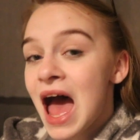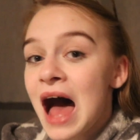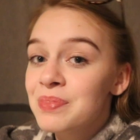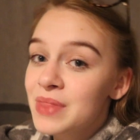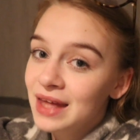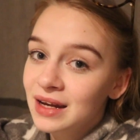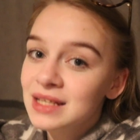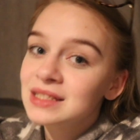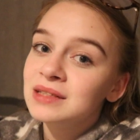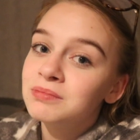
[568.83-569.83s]
and then I
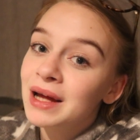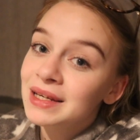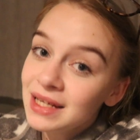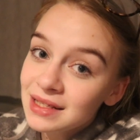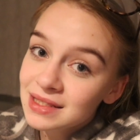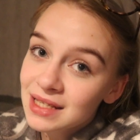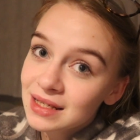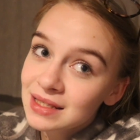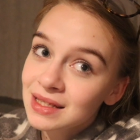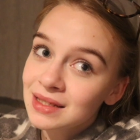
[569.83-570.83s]
seen my
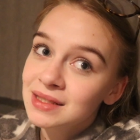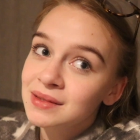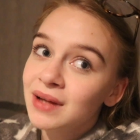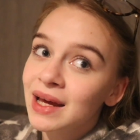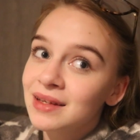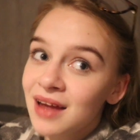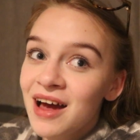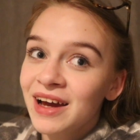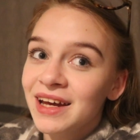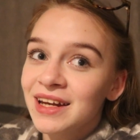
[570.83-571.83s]
nieces until like
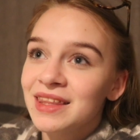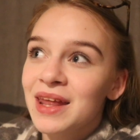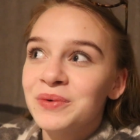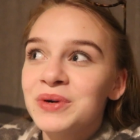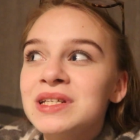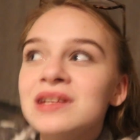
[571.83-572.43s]
9, and then I watched